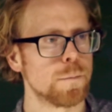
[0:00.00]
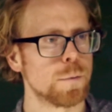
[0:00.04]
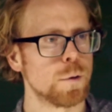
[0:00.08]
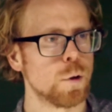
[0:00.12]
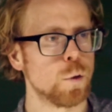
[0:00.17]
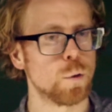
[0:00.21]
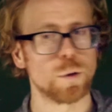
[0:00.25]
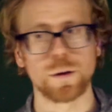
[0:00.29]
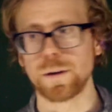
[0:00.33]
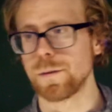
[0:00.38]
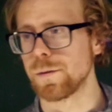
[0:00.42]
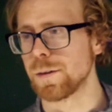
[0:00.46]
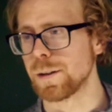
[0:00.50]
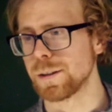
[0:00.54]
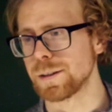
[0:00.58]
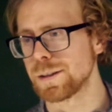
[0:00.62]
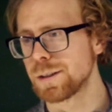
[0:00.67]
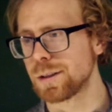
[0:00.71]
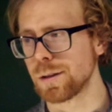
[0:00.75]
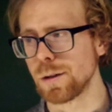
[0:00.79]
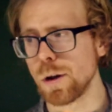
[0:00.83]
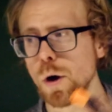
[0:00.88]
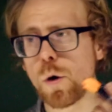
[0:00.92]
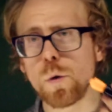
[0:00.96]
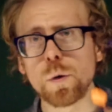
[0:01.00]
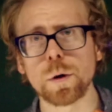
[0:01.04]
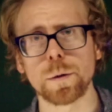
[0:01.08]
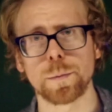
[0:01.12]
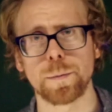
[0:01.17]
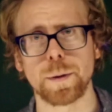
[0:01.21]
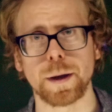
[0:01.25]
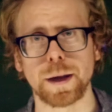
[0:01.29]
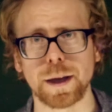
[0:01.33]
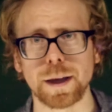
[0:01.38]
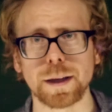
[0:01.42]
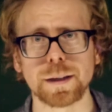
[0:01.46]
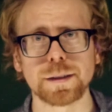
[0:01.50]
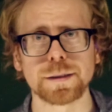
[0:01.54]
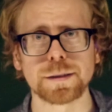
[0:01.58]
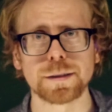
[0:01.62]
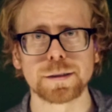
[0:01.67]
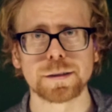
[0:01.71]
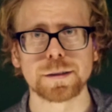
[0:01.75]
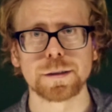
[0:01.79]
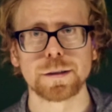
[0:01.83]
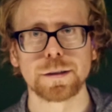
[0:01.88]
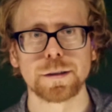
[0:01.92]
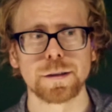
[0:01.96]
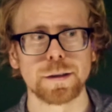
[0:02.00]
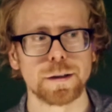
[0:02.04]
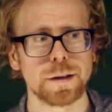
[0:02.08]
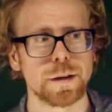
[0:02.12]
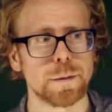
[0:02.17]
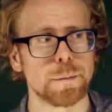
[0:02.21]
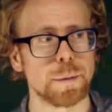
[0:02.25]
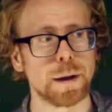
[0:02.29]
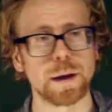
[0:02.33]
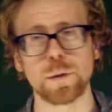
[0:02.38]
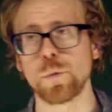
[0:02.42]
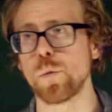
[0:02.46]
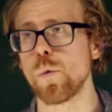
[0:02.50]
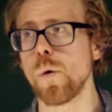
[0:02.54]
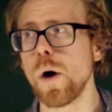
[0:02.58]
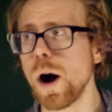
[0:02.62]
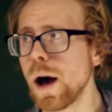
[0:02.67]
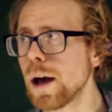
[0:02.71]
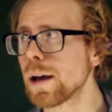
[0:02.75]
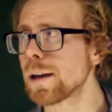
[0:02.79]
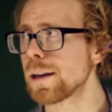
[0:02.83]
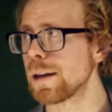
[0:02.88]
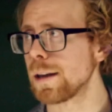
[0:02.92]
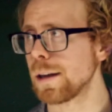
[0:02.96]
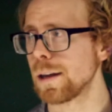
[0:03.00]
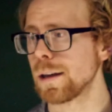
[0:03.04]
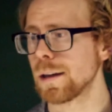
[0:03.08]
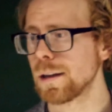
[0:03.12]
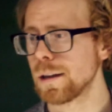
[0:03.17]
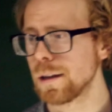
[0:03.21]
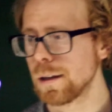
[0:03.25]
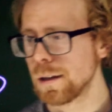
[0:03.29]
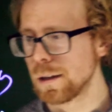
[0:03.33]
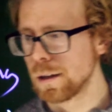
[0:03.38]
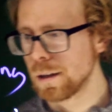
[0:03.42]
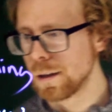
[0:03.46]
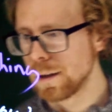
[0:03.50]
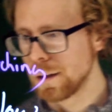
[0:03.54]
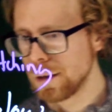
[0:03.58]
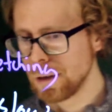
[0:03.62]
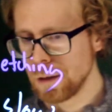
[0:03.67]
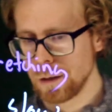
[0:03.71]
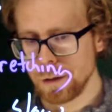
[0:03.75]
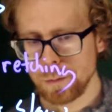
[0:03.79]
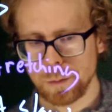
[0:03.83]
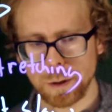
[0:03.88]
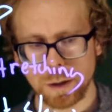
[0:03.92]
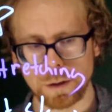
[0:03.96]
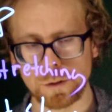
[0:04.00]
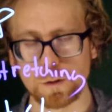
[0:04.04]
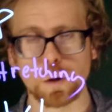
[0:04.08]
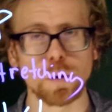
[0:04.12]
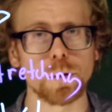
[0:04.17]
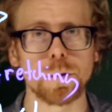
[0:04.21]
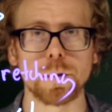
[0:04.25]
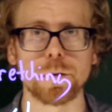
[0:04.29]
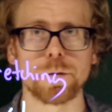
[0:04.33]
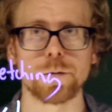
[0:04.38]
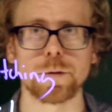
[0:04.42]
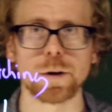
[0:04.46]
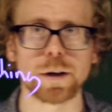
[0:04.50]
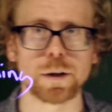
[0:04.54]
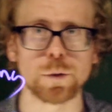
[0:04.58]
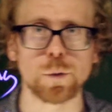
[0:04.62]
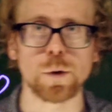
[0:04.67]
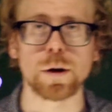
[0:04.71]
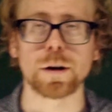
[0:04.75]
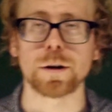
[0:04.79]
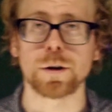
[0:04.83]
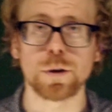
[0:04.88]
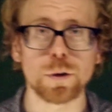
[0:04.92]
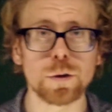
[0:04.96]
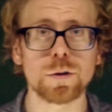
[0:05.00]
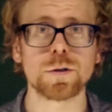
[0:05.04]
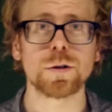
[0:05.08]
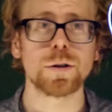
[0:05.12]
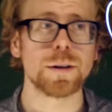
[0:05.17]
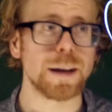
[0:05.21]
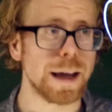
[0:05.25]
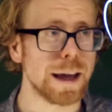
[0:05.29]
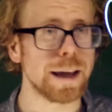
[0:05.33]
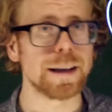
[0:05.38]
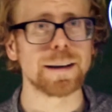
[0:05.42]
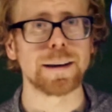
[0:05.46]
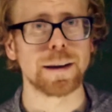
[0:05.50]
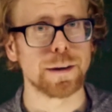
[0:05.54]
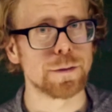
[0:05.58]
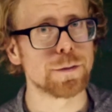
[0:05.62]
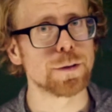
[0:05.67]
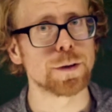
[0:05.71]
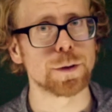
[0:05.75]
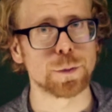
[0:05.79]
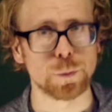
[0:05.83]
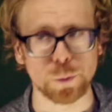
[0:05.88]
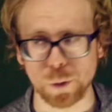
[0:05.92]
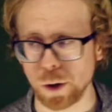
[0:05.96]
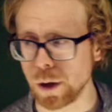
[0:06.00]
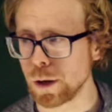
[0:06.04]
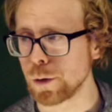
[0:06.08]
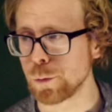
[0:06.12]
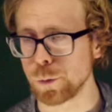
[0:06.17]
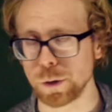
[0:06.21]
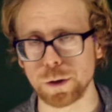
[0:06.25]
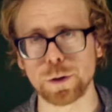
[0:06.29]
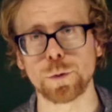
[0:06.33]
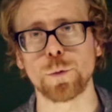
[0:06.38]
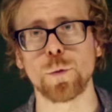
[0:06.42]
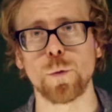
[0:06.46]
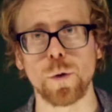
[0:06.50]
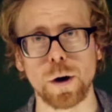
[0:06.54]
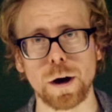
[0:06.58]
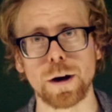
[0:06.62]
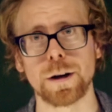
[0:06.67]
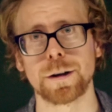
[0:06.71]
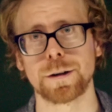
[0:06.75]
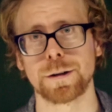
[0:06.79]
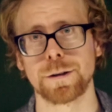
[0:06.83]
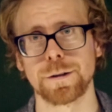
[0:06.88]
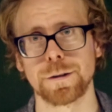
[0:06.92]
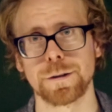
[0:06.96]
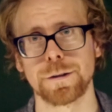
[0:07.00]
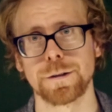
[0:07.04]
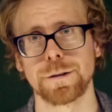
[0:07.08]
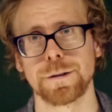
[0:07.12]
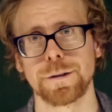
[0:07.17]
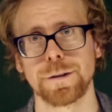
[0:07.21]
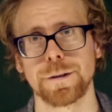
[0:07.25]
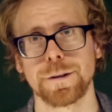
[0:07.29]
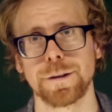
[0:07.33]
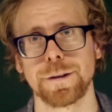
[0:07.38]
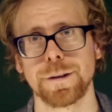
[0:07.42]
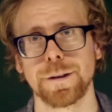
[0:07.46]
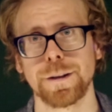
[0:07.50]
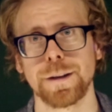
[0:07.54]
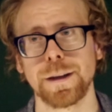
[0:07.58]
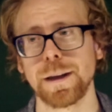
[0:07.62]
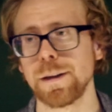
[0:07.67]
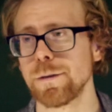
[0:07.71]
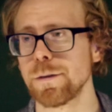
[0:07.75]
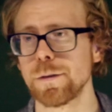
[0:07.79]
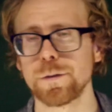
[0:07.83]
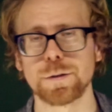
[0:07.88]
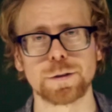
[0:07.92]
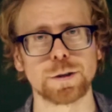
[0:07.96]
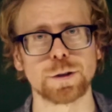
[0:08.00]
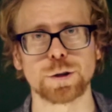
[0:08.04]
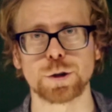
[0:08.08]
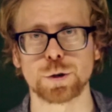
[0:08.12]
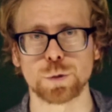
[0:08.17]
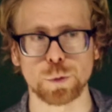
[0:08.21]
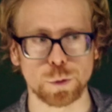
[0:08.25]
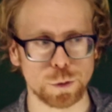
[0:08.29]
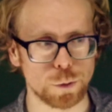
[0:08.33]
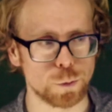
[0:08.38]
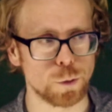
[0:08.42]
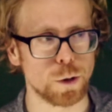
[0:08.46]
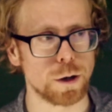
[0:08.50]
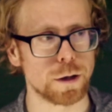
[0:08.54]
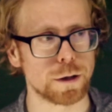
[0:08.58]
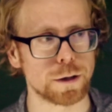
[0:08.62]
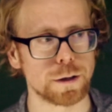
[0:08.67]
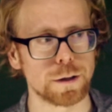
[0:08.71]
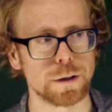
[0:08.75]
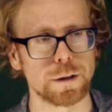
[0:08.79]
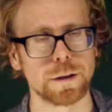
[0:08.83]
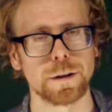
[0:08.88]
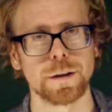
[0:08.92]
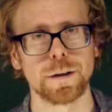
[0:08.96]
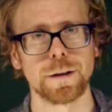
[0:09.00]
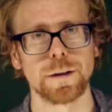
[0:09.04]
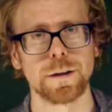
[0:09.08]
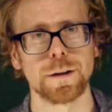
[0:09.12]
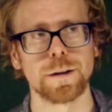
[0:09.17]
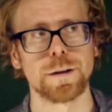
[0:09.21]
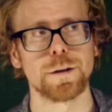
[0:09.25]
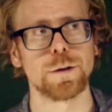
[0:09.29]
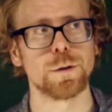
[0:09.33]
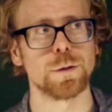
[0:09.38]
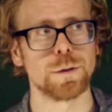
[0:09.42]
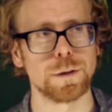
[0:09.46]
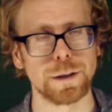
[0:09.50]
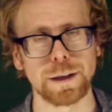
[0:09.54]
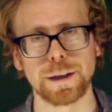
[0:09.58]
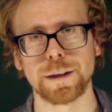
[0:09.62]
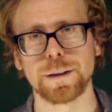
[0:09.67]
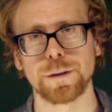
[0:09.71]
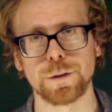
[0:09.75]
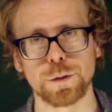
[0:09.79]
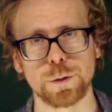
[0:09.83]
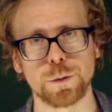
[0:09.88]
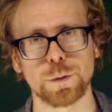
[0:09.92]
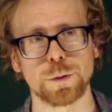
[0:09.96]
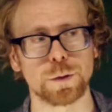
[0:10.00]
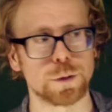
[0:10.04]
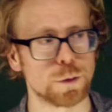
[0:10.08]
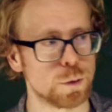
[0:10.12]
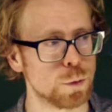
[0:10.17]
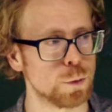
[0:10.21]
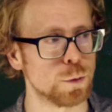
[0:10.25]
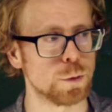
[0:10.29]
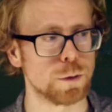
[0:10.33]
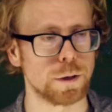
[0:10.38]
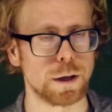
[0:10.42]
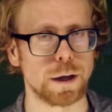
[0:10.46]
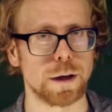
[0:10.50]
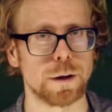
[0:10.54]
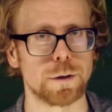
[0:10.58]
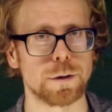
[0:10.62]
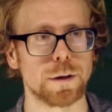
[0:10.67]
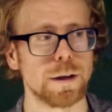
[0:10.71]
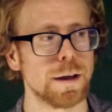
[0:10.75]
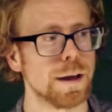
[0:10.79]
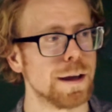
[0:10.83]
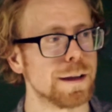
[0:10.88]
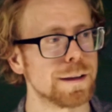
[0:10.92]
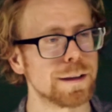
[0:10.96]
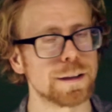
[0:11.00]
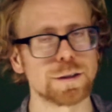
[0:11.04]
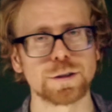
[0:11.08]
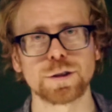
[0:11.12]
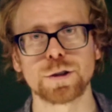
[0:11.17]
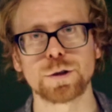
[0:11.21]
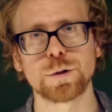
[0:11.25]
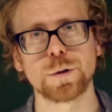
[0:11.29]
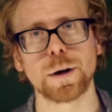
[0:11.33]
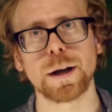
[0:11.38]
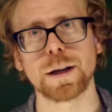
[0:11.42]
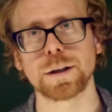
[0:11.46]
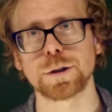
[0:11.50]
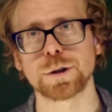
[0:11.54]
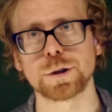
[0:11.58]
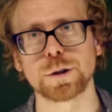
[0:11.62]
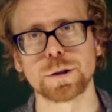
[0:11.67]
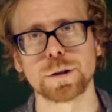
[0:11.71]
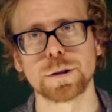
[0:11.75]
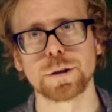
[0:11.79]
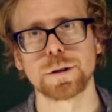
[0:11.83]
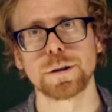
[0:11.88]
or even a slower pace, by walking, don't afraid to walk. You should end every run with a walk. Even if it's a short walk, you need to do a cool down. And then stretch.